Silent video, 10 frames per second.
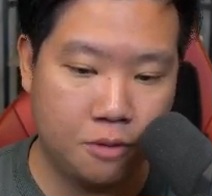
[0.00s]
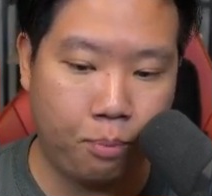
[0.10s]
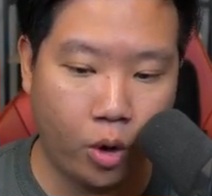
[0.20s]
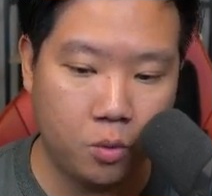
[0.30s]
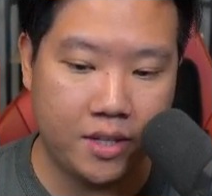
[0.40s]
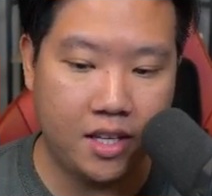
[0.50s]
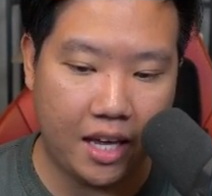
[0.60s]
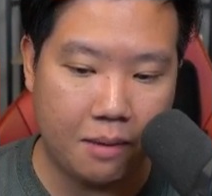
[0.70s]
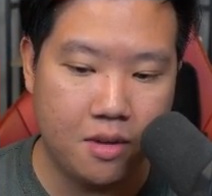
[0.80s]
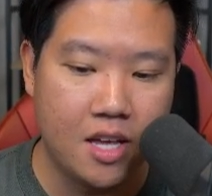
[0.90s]
point within the
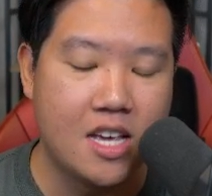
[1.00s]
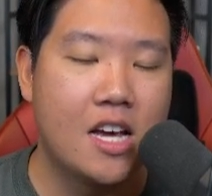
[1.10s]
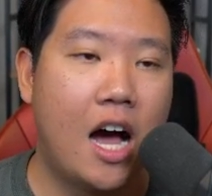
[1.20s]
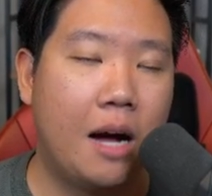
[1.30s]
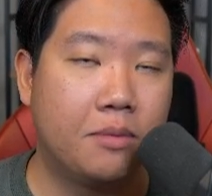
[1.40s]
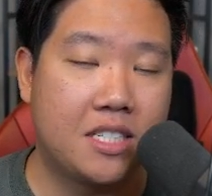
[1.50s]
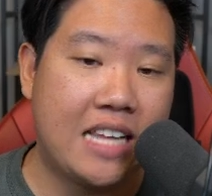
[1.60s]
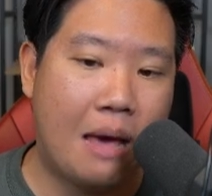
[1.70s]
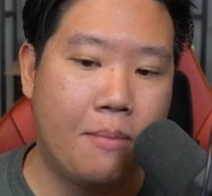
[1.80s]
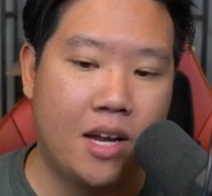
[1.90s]
game. The
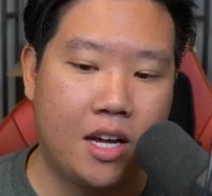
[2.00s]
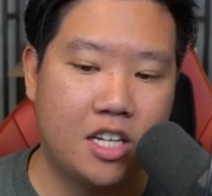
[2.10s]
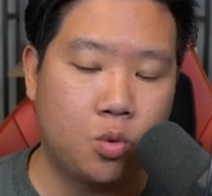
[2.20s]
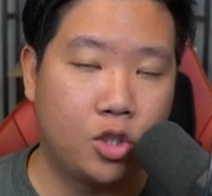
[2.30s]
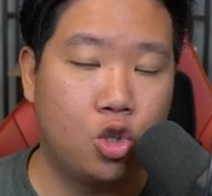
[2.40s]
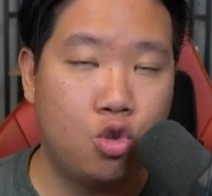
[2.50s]
stamina is what you